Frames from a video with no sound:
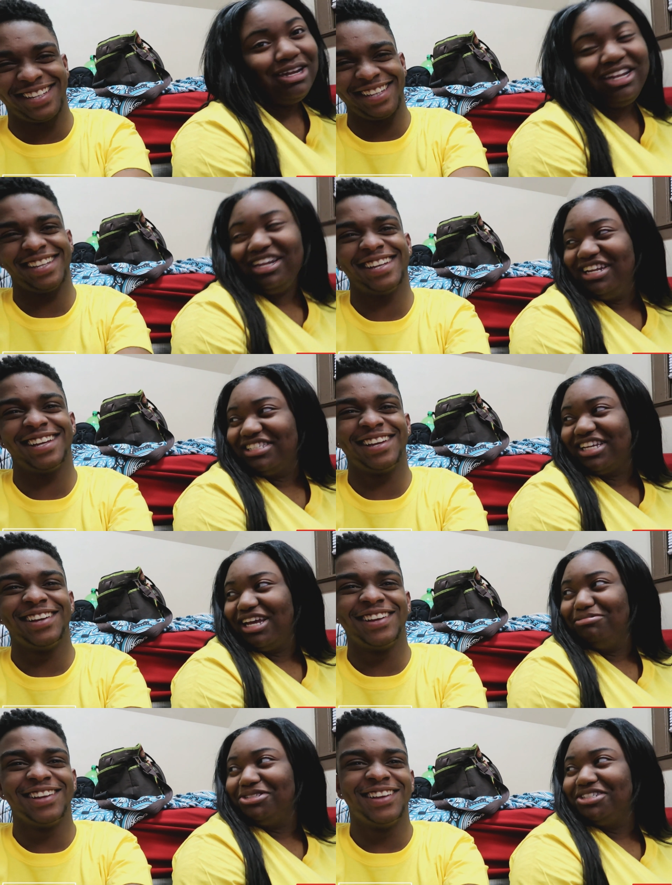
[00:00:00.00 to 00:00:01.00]
Speaker 1: Did it as a
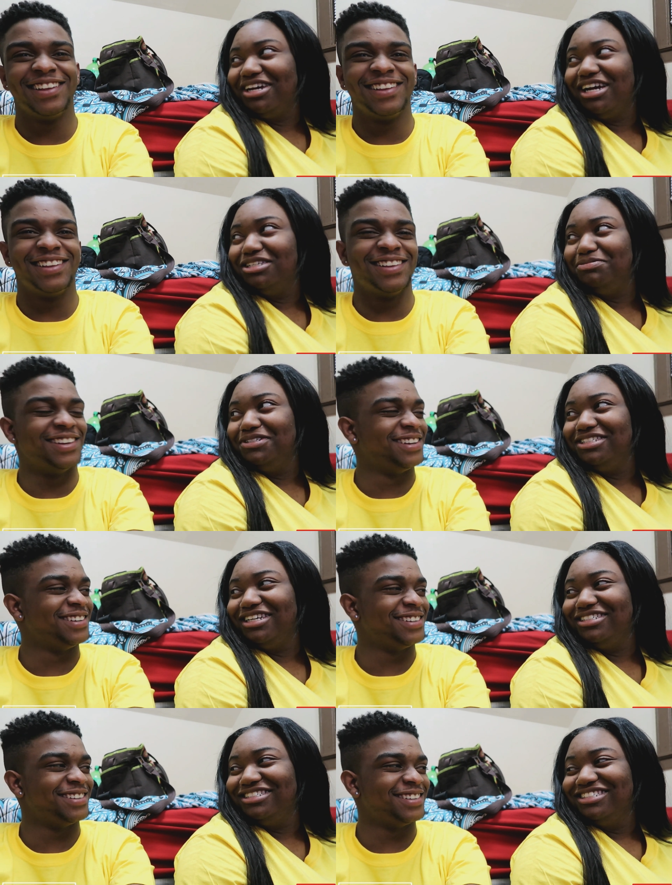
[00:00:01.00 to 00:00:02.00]
caption, high speed
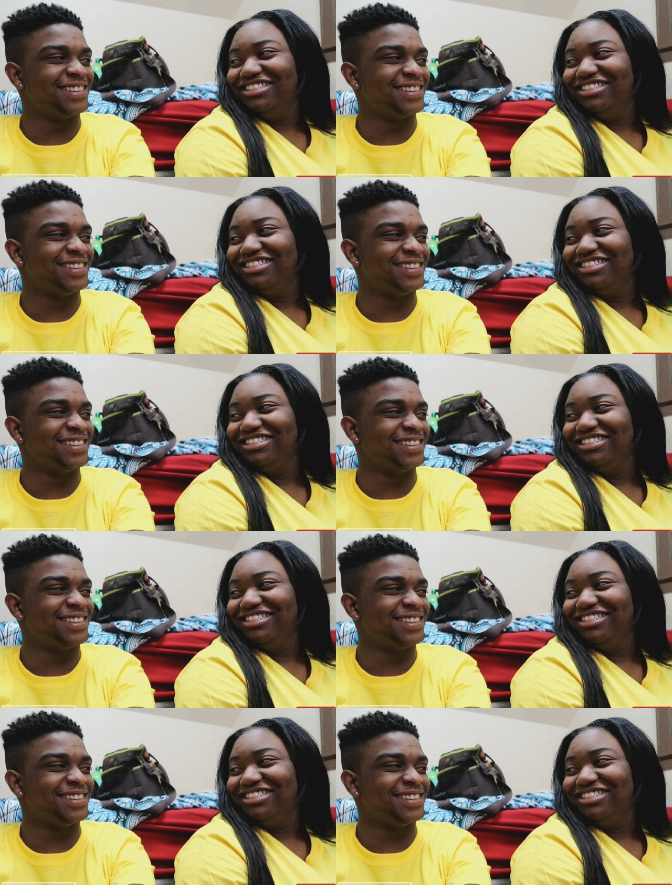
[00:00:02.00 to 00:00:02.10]
chase.